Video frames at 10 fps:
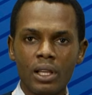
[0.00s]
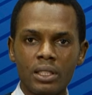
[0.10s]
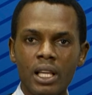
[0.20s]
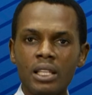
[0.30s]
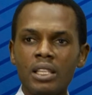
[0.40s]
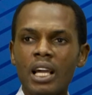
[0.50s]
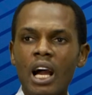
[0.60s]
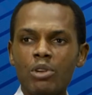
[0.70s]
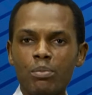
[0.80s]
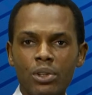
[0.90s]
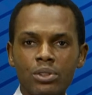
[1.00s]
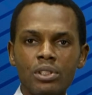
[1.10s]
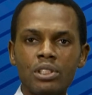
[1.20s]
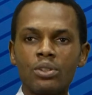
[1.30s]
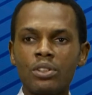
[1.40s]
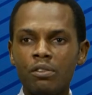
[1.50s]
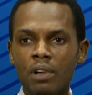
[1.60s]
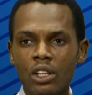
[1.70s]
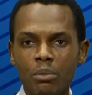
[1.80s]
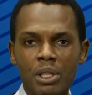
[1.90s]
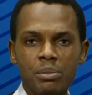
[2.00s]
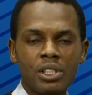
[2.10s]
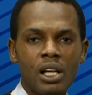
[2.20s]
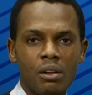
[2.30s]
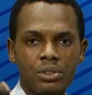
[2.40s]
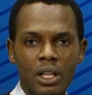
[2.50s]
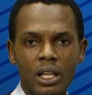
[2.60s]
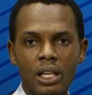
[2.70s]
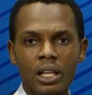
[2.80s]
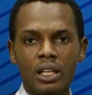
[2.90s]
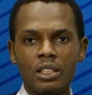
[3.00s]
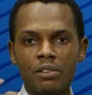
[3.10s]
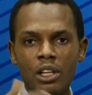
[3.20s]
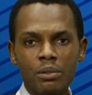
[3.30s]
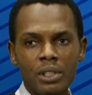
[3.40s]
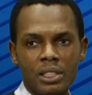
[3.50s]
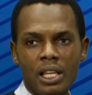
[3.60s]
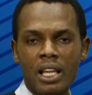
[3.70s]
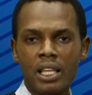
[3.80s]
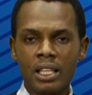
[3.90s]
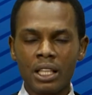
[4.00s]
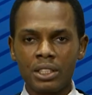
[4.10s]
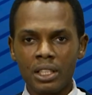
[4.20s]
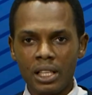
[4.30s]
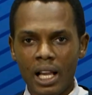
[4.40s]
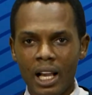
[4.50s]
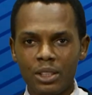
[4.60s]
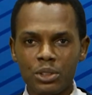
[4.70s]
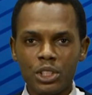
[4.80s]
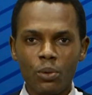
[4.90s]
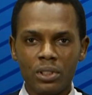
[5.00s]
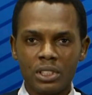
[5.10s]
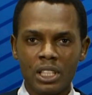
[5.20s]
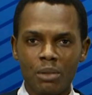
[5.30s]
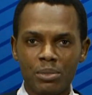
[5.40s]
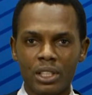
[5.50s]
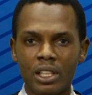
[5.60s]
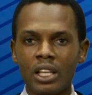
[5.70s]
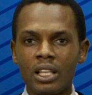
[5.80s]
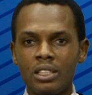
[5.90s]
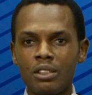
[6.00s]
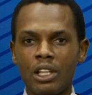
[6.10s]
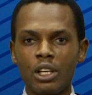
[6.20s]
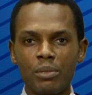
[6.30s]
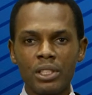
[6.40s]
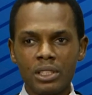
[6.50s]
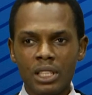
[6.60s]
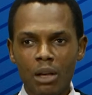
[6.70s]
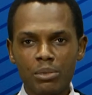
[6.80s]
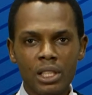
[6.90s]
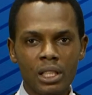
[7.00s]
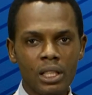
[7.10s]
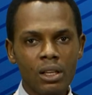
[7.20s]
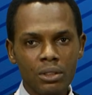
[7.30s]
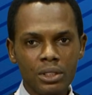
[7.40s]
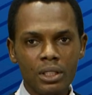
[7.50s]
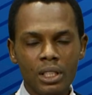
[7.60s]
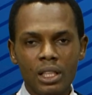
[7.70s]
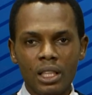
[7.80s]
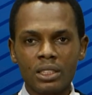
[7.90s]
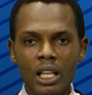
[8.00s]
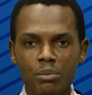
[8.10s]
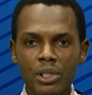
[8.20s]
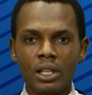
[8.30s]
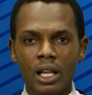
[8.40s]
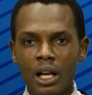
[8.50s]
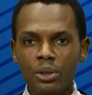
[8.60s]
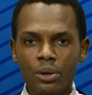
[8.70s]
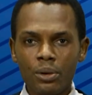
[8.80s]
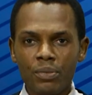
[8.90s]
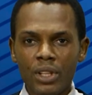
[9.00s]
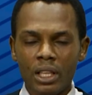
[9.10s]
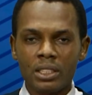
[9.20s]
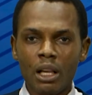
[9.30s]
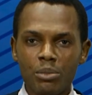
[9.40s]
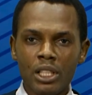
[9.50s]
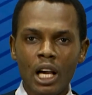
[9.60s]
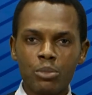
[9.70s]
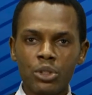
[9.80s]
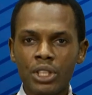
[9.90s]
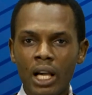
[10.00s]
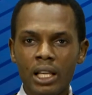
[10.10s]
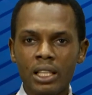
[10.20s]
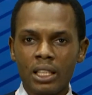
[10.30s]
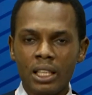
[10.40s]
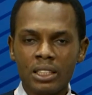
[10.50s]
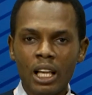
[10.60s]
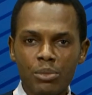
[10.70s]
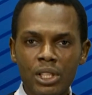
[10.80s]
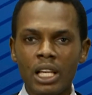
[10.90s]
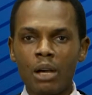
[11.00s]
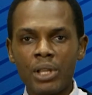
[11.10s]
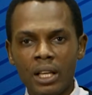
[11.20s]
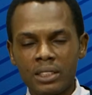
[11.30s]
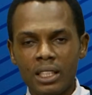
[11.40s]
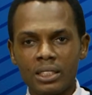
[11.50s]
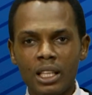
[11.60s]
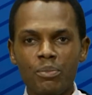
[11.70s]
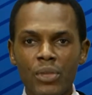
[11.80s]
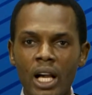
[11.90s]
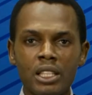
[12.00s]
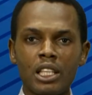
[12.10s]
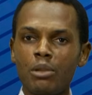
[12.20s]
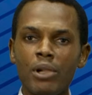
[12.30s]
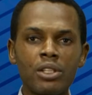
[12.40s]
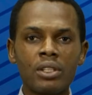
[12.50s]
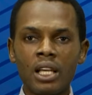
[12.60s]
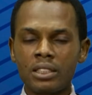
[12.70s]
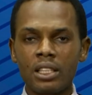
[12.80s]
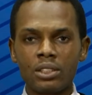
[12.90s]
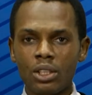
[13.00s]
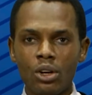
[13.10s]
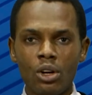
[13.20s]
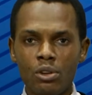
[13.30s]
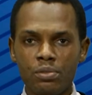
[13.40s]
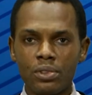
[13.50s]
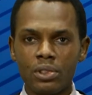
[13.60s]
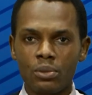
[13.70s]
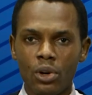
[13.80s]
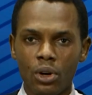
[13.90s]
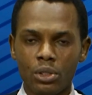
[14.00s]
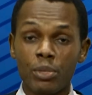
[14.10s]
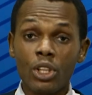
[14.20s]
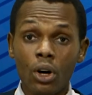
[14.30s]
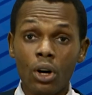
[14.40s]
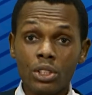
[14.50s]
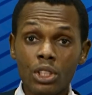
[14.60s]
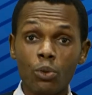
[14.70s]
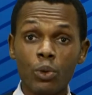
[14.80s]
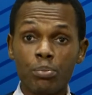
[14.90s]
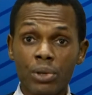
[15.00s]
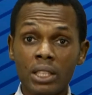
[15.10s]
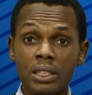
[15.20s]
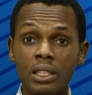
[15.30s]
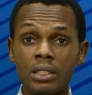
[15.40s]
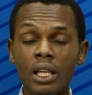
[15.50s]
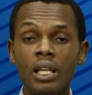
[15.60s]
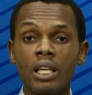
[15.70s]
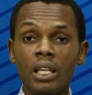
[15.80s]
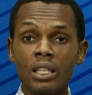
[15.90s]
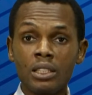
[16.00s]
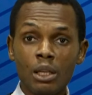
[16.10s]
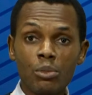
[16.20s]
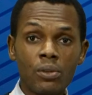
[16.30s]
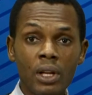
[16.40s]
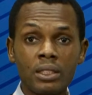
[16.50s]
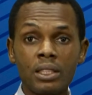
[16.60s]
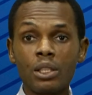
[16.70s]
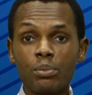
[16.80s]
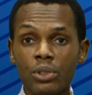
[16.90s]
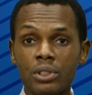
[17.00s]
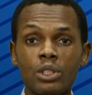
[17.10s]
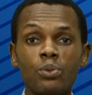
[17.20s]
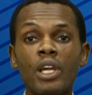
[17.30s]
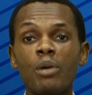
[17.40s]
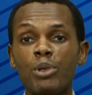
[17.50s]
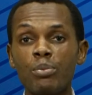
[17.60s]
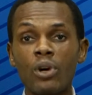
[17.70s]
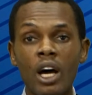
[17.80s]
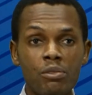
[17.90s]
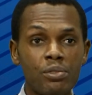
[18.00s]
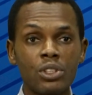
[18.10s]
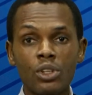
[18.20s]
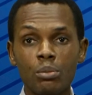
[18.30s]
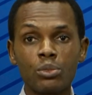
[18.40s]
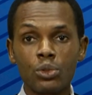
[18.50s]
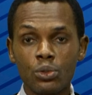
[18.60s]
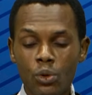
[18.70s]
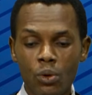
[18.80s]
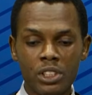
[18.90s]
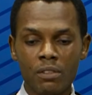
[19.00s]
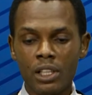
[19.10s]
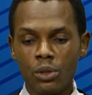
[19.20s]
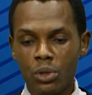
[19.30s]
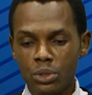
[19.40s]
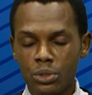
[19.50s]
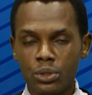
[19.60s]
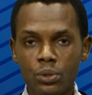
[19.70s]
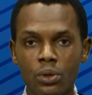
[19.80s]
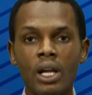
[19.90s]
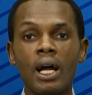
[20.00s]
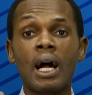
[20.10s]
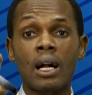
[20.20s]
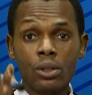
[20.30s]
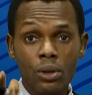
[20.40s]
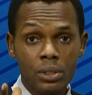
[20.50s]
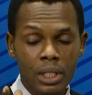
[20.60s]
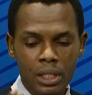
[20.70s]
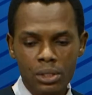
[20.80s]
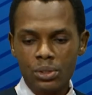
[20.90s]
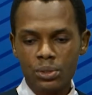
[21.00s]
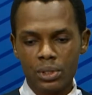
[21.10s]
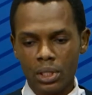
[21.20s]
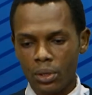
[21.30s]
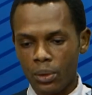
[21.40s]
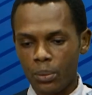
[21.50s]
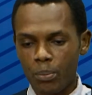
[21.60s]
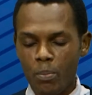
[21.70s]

Then they have opportunity to develop themselves. Like in Nigeria, you see what is happening. Development is happening in Lagos, it's happening in Kano, it's happening in Abuja, it's happening in Abia State, and in many other states of the world, because we practice a democratic process where people have freedom to do whatever they want to do according to the law.